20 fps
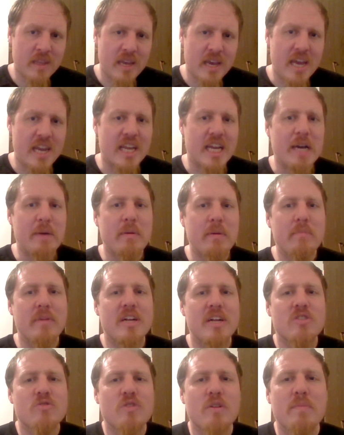In the coming
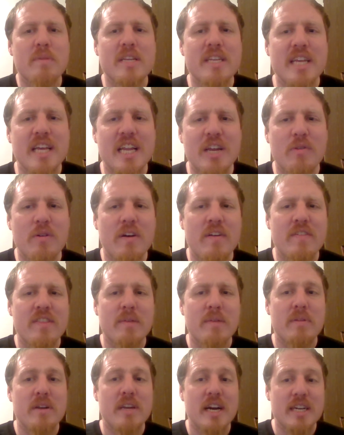months we'll be dealing with the
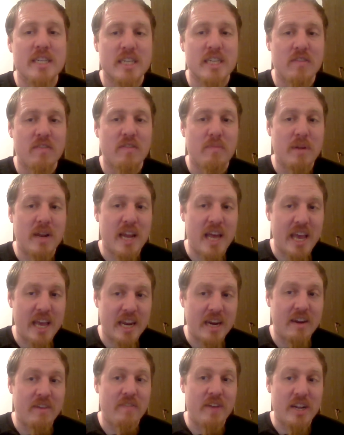production of a play in
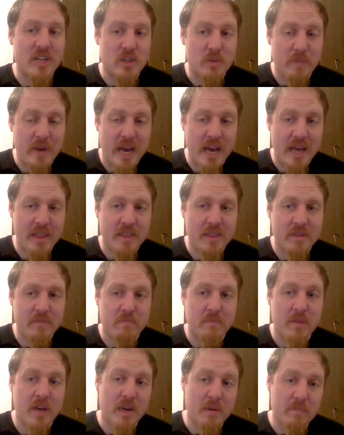an adventure path,
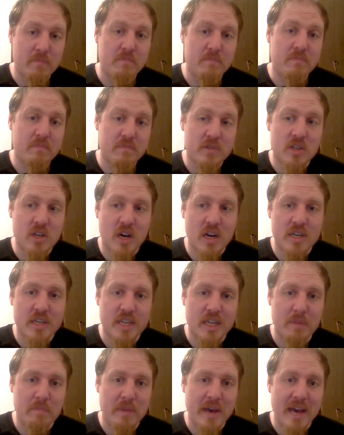a
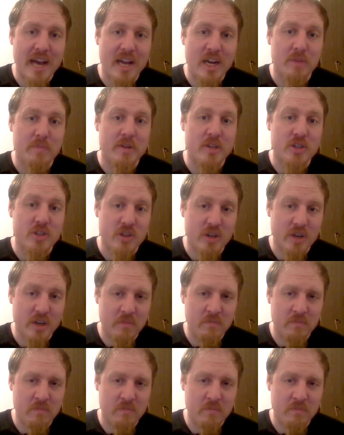daunting battle to be sure.